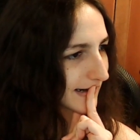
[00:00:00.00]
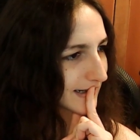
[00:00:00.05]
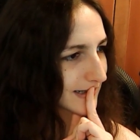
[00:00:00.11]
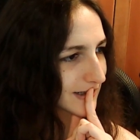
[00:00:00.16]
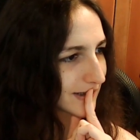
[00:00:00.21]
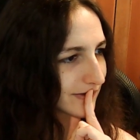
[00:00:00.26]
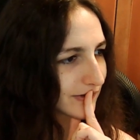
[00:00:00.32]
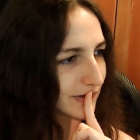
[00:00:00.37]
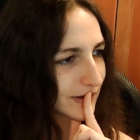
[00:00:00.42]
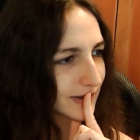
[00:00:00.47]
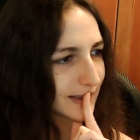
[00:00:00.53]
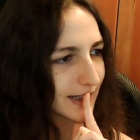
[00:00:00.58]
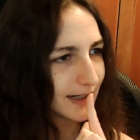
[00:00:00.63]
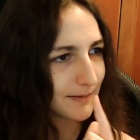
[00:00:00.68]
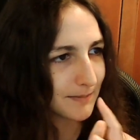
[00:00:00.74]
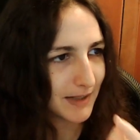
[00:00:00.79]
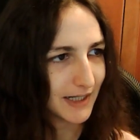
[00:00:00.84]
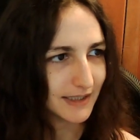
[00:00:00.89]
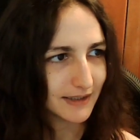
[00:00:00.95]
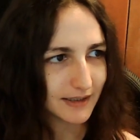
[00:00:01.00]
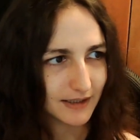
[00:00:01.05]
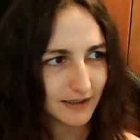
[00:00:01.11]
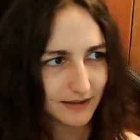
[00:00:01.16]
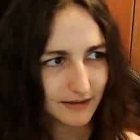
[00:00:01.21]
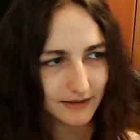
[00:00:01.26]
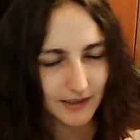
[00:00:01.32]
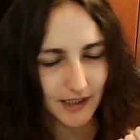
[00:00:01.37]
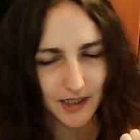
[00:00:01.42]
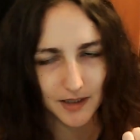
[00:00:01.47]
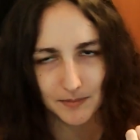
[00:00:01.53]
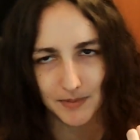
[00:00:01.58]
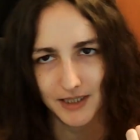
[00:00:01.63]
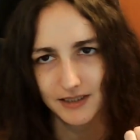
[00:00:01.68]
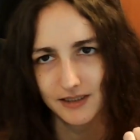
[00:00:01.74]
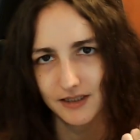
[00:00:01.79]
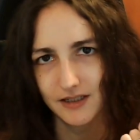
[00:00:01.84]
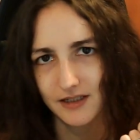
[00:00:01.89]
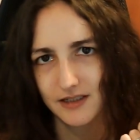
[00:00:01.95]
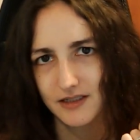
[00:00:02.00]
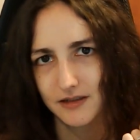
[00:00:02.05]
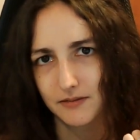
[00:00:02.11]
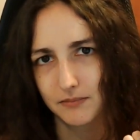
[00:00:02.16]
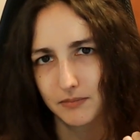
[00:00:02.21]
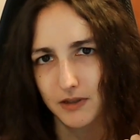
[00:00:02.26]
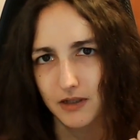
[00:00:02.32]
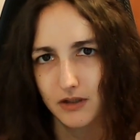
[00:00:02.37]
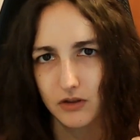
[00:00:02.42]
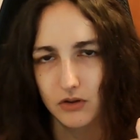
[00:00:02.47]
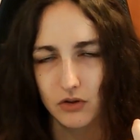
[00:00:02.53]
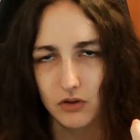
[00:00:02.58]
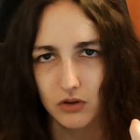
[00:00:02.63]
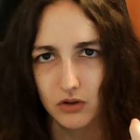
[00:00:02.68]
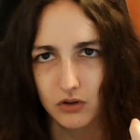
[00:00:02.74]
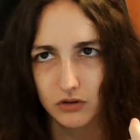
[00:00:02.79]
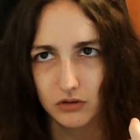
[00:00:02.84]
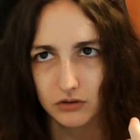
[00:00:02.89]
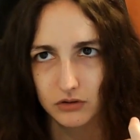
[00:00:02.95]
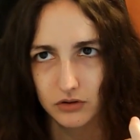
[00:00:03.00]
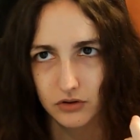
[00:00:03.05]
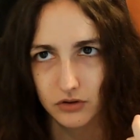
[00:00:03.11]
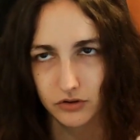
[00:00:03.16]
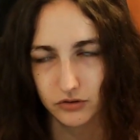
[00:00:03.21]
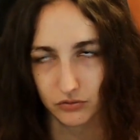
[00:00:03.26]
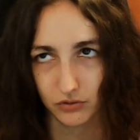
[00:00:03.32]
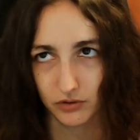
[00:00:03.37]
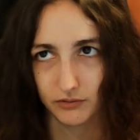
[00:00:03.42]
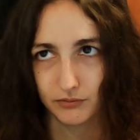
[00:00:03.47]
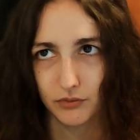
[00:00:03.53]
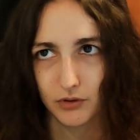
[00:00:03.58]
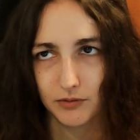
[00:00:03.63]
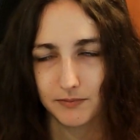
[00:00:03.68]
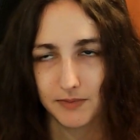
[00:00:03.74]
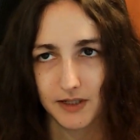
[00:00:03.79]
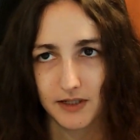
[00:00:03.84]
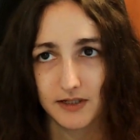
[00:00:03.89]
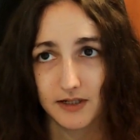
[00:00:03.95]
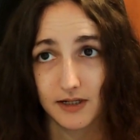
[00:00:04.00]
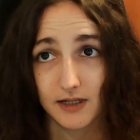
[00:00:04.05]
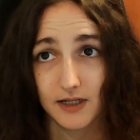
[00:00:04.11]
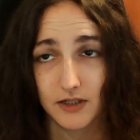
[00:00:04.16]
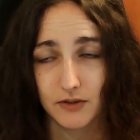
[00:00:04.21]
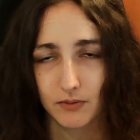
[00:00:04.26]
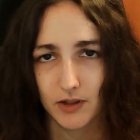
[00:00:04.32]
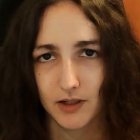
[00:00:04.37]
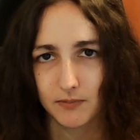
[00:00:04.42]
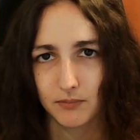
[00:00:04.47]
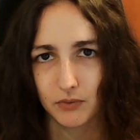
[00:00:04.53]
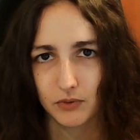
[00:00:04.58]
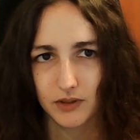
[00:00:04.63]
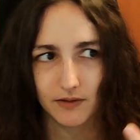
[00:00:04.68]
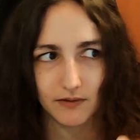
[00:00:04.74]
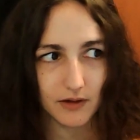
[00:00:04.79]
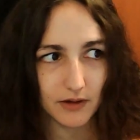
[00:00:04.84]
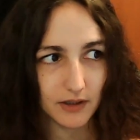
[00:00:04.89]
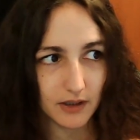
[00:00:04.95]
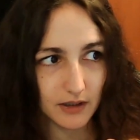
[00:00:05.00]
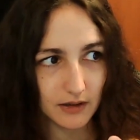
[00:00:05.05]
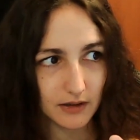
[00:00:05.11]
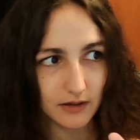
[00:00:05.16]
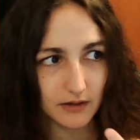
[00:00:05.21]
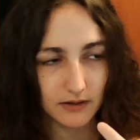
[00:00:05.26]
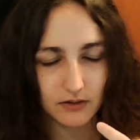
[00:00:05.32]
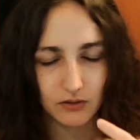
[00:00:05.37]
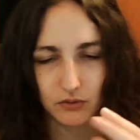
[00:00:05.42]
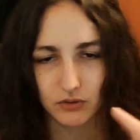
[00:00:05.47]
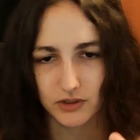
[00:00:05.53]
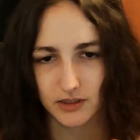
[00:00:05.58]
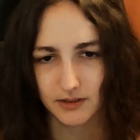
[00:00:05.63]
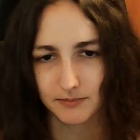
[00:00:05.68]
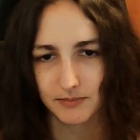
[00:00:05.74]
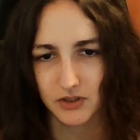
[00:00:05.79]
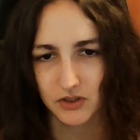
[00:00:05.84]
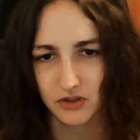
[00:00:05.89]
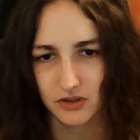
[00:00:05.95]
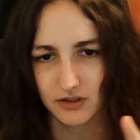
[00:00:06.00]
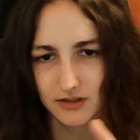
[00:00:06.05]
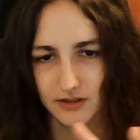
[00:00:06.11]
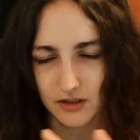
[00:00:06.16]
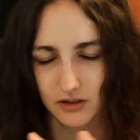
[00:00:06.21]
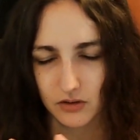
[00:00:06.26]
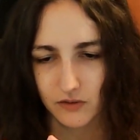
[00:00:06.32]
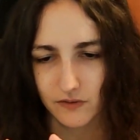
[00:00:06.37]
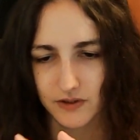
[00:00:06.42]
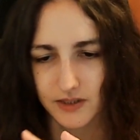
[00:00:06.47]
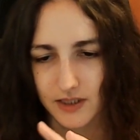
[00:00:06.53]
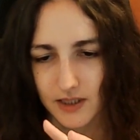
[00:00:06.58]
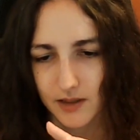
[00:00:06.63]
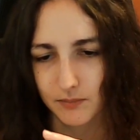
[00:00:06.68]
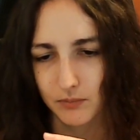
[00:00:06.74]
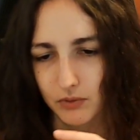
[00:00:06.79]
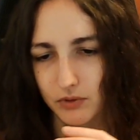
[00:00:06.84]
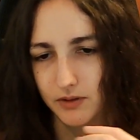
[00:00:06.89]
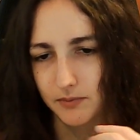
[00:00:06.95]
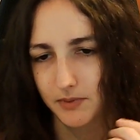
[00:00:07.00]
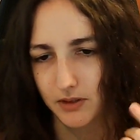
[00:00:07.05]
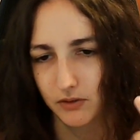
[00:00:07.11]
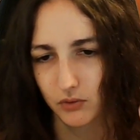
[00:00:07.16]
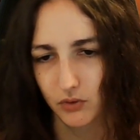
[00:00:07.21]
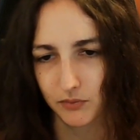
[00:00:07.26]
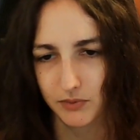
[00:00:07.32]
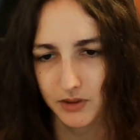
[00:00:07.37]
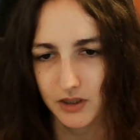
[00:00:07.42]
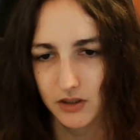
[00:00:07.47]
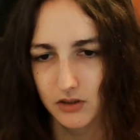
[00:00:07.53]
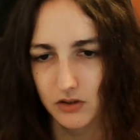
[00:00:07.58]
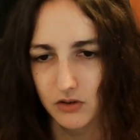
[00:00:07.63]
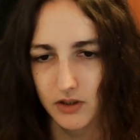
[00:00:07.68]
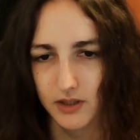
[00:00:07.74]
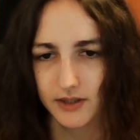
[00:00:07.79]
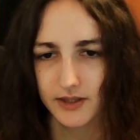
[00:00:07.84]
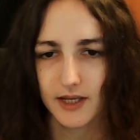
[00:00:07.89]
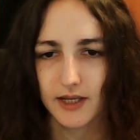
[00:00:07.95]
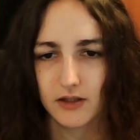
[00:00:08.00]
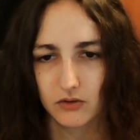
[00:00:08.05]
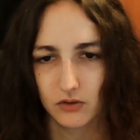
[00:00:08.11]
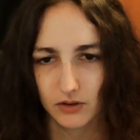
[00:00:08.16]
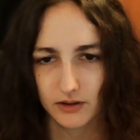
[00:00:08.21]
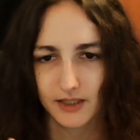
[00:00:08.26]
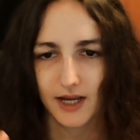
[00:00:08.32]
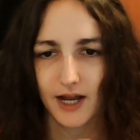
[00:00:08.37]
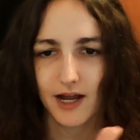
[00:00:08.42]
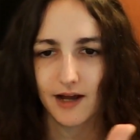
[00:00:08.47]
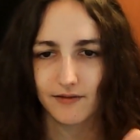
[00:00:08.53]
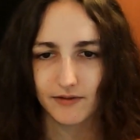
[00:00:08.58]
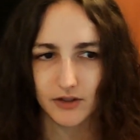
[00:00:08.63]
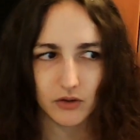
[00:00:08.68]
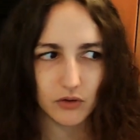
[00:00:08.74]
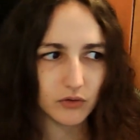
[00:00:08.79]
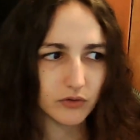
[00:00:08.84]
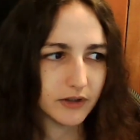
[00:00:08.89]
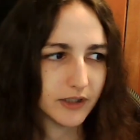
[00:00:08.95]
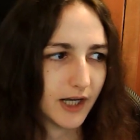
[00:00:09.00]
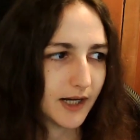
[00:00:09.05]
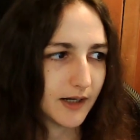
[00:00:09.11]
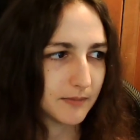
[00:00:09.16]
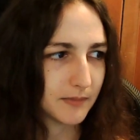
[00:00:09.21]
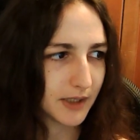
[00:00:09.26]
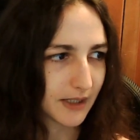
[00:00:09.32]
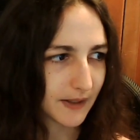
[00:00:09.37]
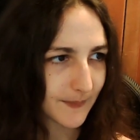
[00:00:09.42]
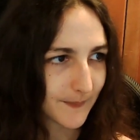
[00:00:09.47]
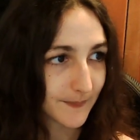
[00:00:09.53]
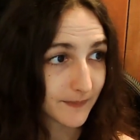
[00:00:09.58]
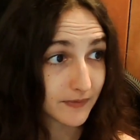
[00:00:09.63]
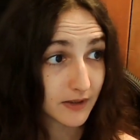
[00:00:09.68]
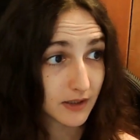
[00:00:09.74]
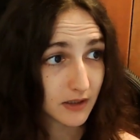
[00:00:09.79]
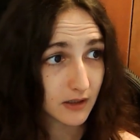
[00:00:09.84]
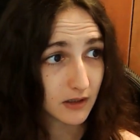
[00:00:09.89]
Okay, so for the animatic is a video storyboard. Basically, is when I put everything, those images that you've seen, I put them into a video, and then they have their own timing.